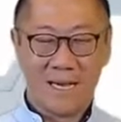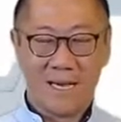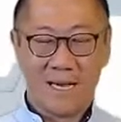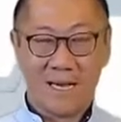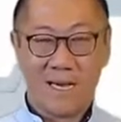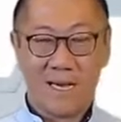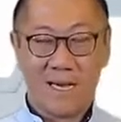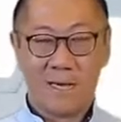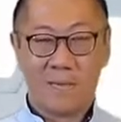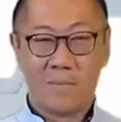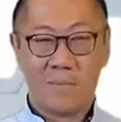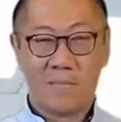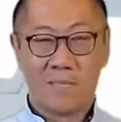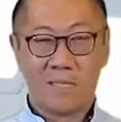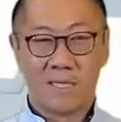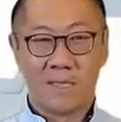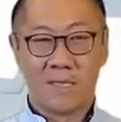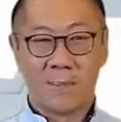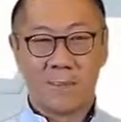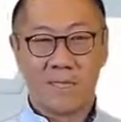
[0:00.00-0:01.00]
So
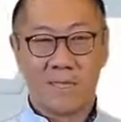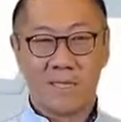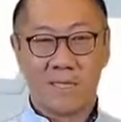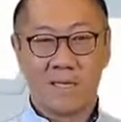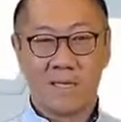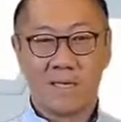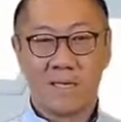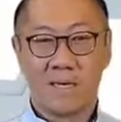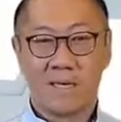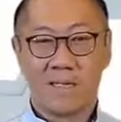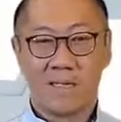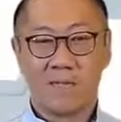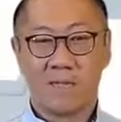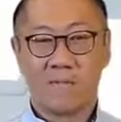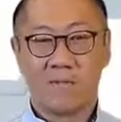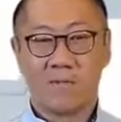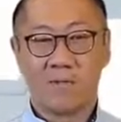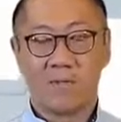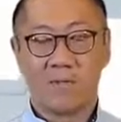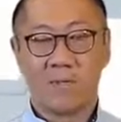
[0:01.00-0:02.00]
typically that's
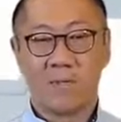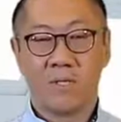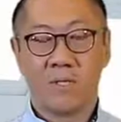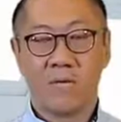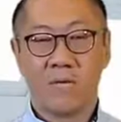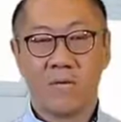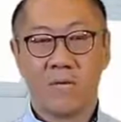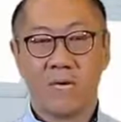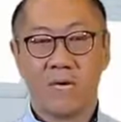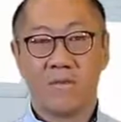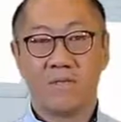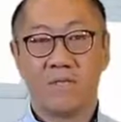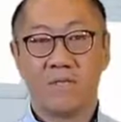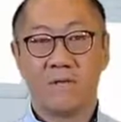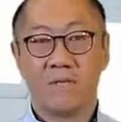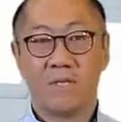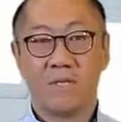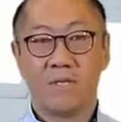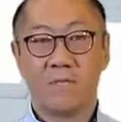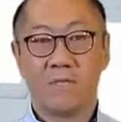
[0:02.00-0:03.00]
the response we have
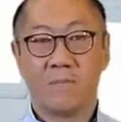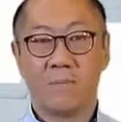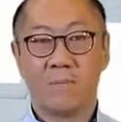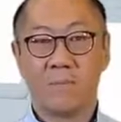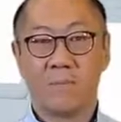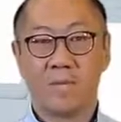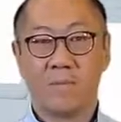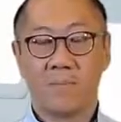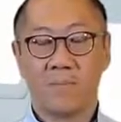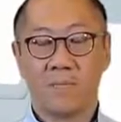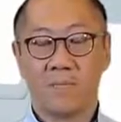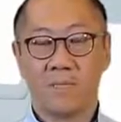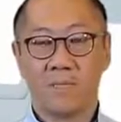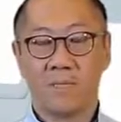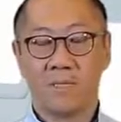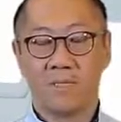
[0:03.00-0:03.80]
first from companies,